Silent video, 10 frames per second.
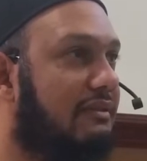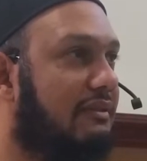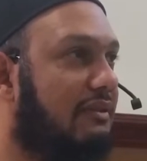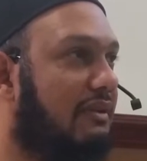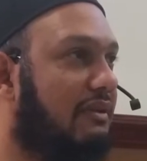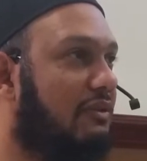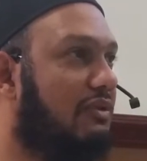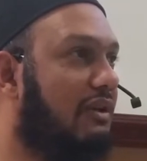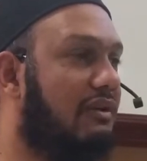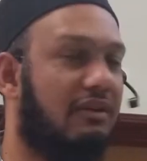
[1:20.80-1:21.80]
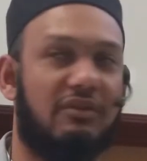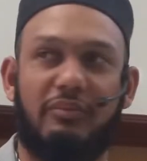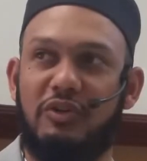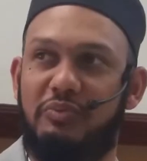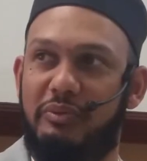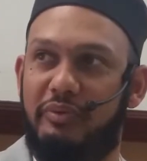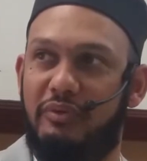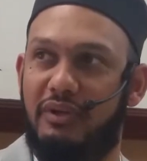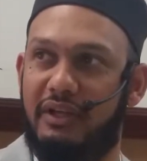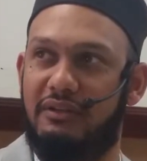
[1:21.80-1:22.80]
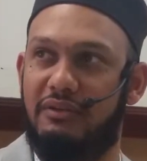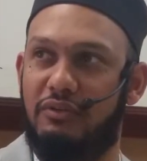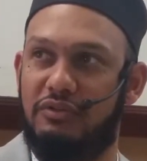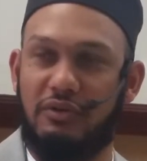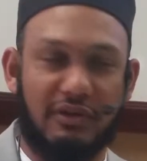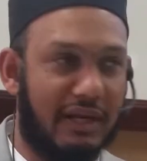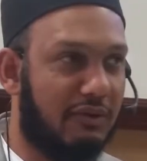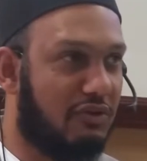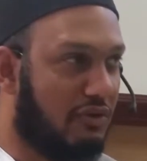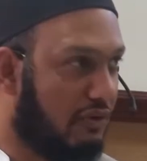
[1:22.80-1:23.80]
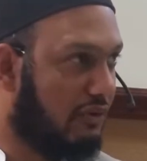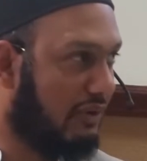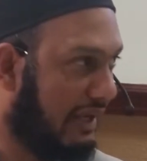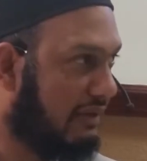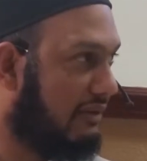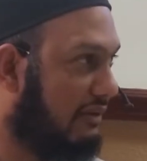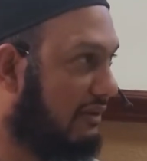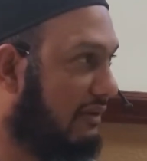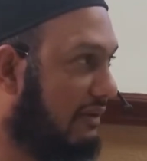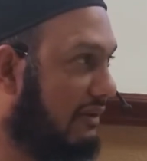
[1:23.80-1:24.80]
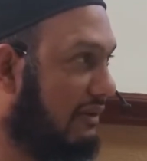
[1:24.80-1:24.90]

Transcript: Okay, it looks like most people would like to. So in other words, you like the.